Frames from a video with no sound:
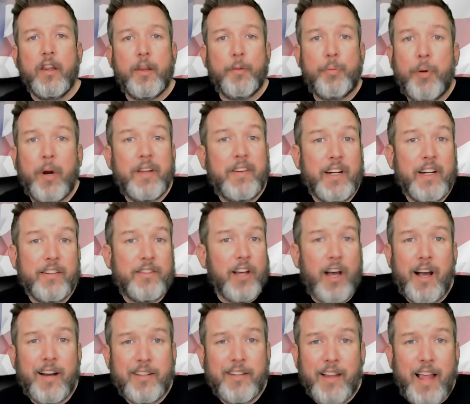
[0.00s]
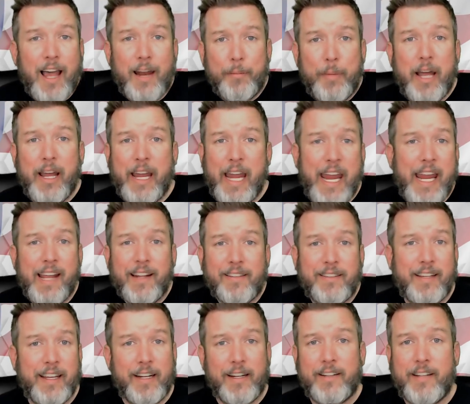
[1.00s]
The president talks a lot about hand
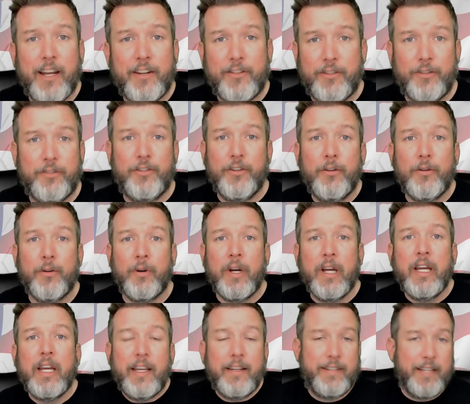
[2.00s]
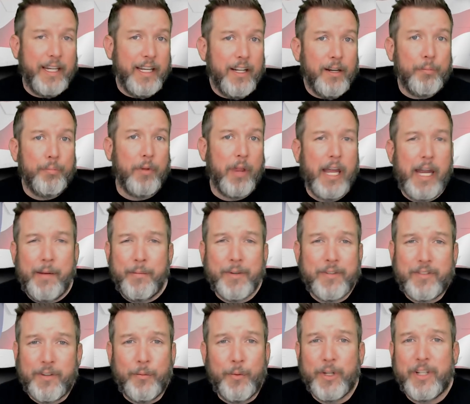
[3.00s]
sanitizer too. Is he to blame if
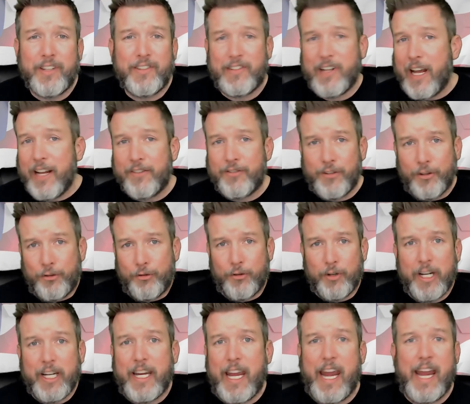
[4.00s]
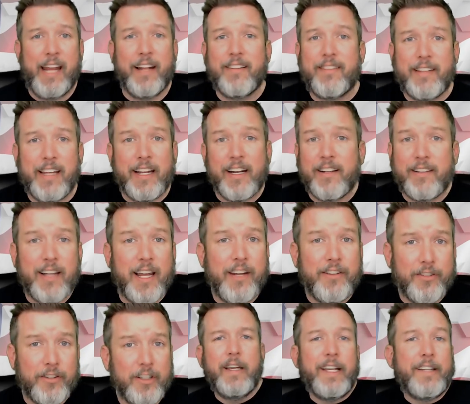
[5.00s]
someone decides to drink hand
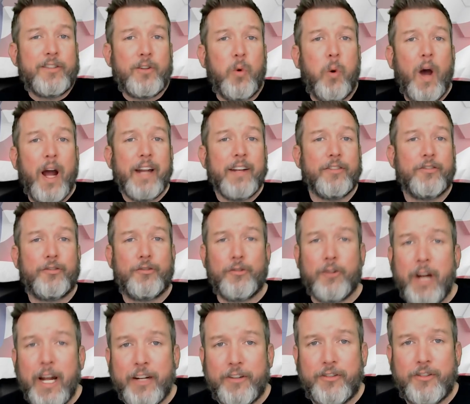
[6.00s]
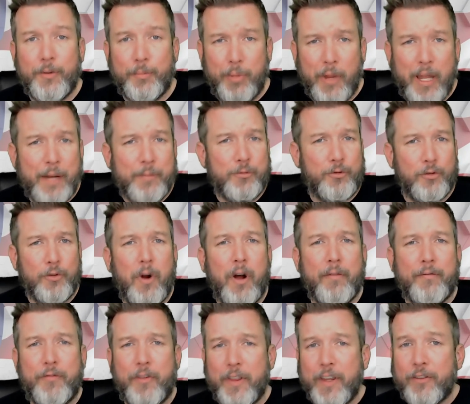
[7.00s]
sanitizer? It's quite a stretch to blame
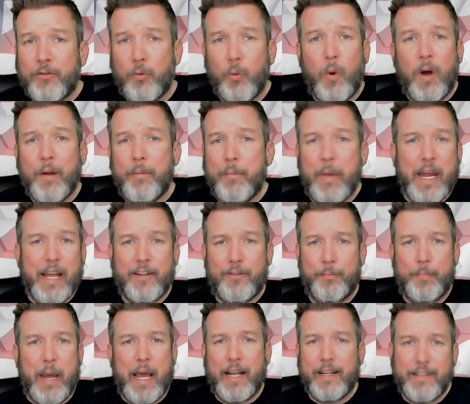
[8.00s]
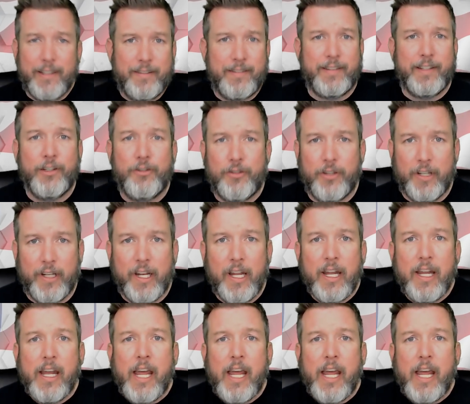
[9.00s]
Trump for this one man's bad decision.